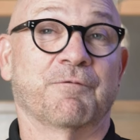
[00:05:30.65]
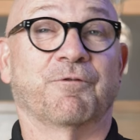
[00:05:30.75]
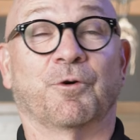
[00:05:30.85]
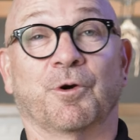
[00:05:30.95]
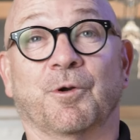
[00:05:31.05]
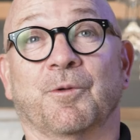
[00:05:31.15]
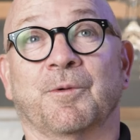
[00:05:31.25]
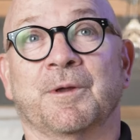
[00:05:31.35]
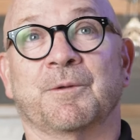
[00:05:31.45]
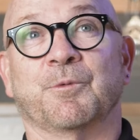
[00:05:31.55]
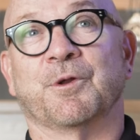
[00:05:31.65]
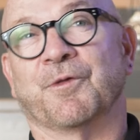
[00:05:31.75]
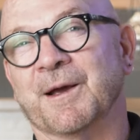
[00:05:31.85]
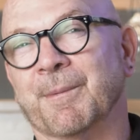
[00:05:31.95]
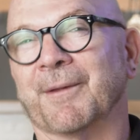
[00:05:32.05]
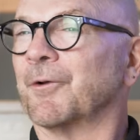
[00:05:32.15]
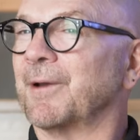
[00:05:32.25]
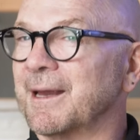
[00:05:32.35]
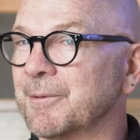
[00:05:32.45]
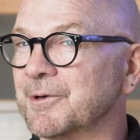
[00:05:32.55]
For when you think about their
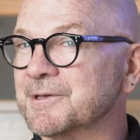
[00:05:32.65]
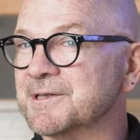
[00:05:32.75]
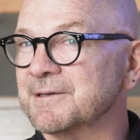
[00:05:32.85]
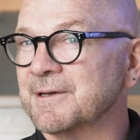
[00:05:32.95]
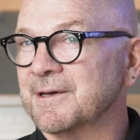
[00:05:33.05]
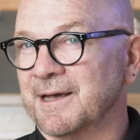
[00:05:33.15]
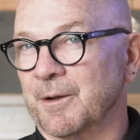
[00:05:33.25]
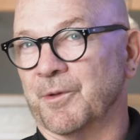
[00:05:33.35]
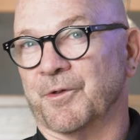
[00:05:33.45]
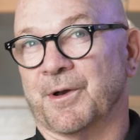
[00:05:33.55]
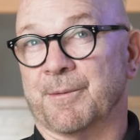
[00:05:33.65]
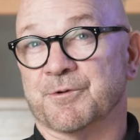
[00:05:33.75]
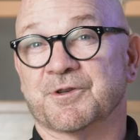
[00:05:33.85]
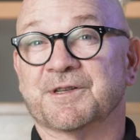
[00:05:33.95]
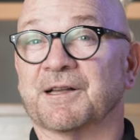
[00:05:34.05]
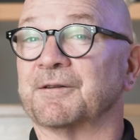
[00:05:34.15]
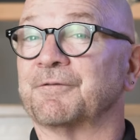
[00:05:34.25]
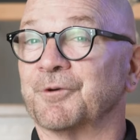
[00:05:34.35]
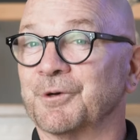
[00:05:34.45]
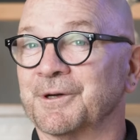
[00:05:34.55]
neighbors and what their neighbors are selling
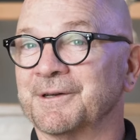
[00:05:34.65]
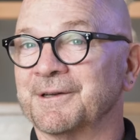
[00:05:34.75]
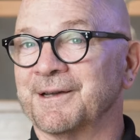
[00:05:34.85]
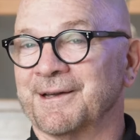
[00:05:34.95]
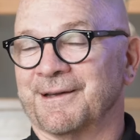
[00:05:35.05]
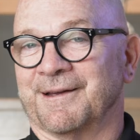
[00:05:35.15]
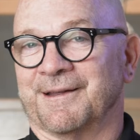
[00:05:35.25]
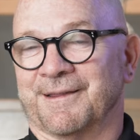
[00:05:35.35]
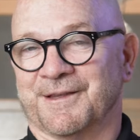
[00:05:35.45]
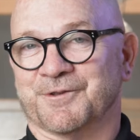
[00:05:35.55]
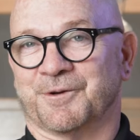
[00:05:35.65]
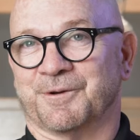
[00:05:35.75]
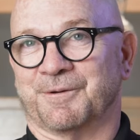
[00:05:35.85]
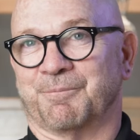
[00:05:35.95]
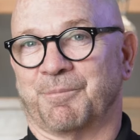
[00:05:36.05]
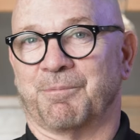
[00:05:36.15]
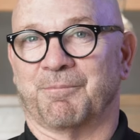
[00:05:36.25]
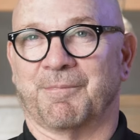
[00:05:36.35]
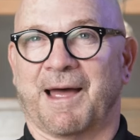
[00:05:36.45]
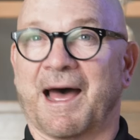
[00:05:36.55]
for, these are
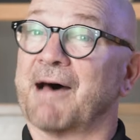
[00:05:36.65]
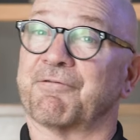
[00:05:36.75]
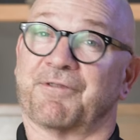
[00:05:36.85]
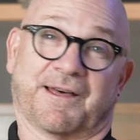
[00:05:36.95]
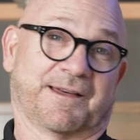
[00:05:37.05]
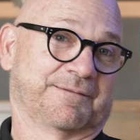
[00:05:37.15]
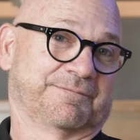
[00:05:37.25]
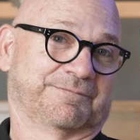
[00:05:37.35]
half that.